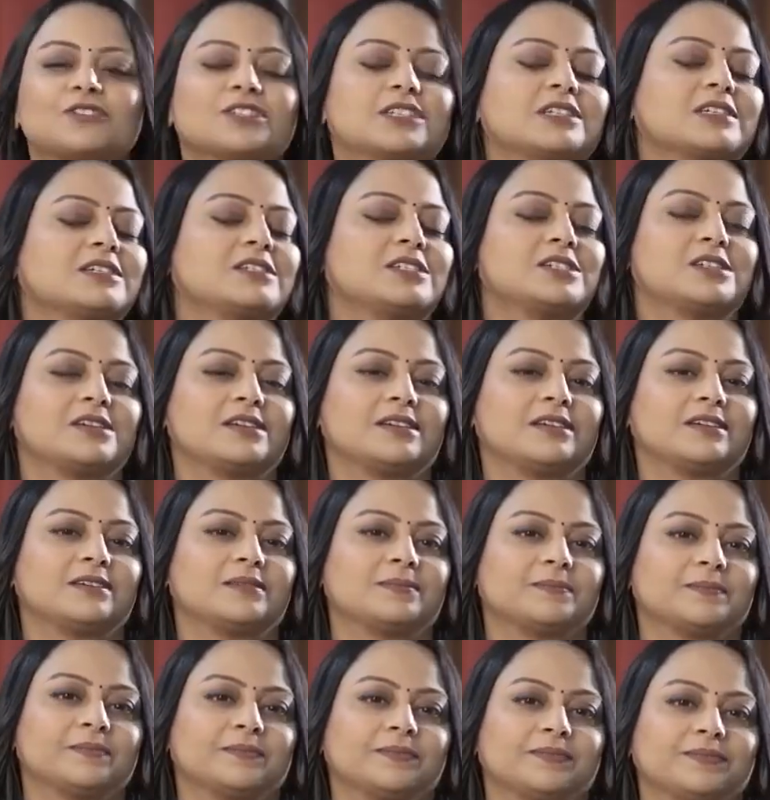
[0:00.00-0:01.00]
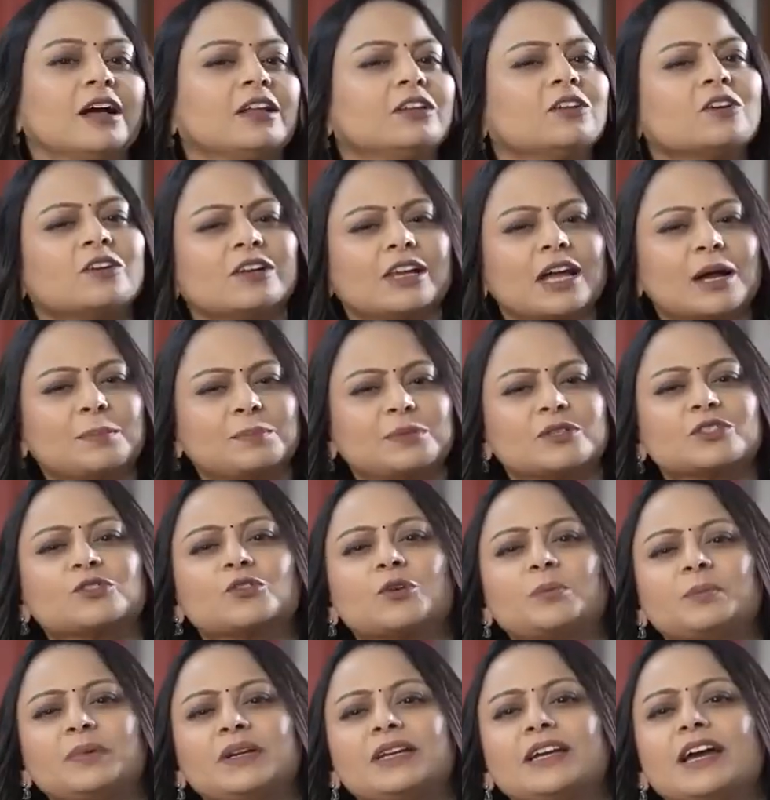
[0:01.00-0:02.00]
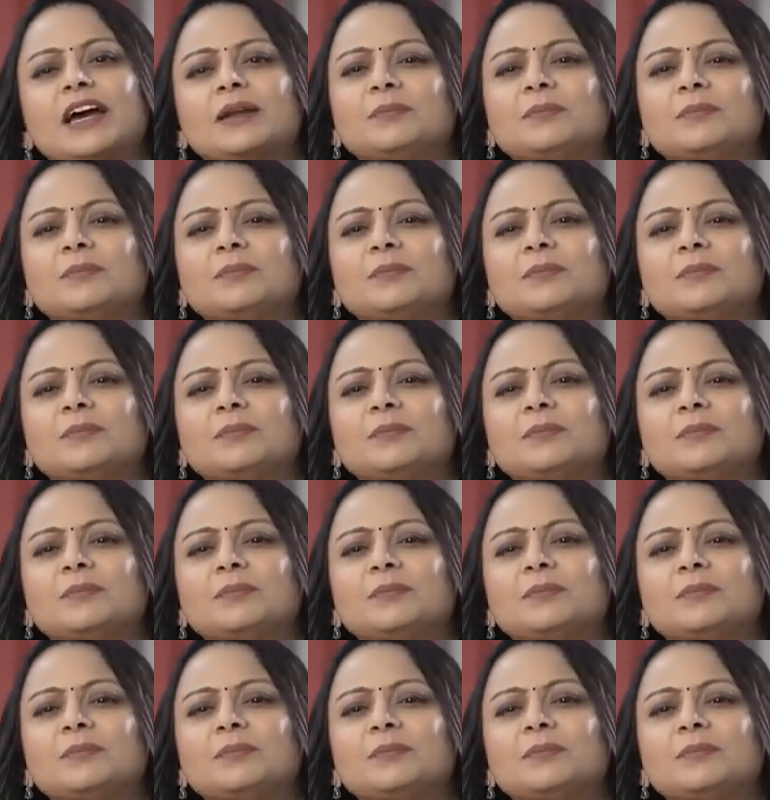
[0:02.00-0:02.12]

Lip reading: of surgery. Now, laparoscopy